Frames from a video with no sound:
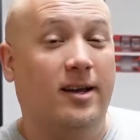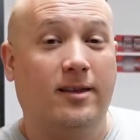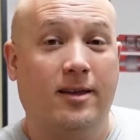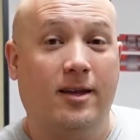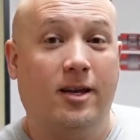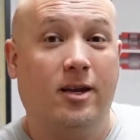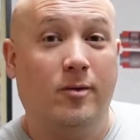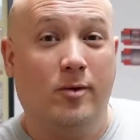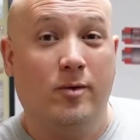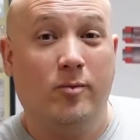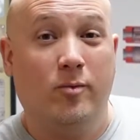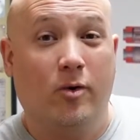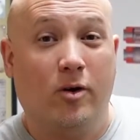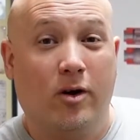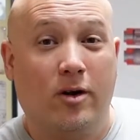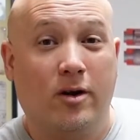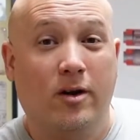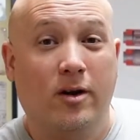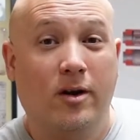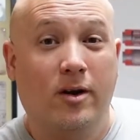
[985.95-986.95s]
I think it would
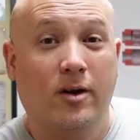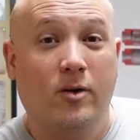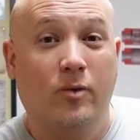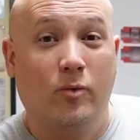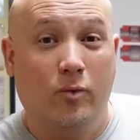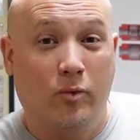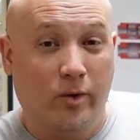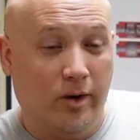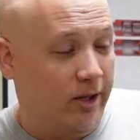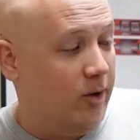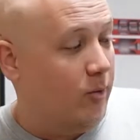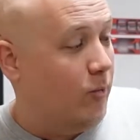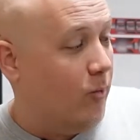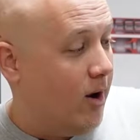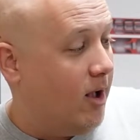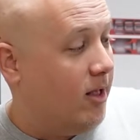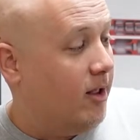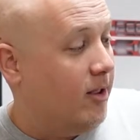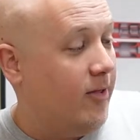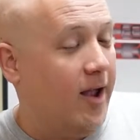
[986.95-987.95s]
work really
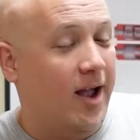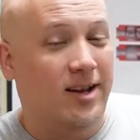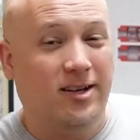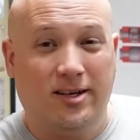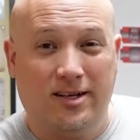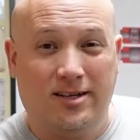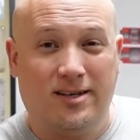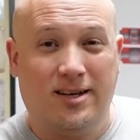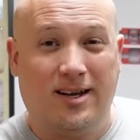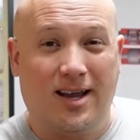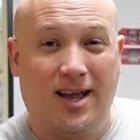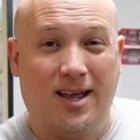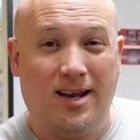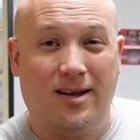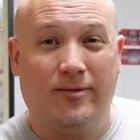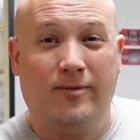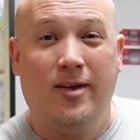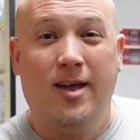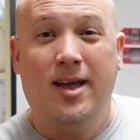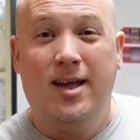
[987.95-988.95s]
well in that just to kind
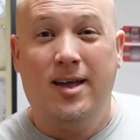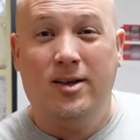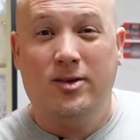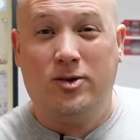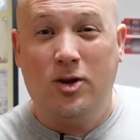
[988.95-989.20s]
of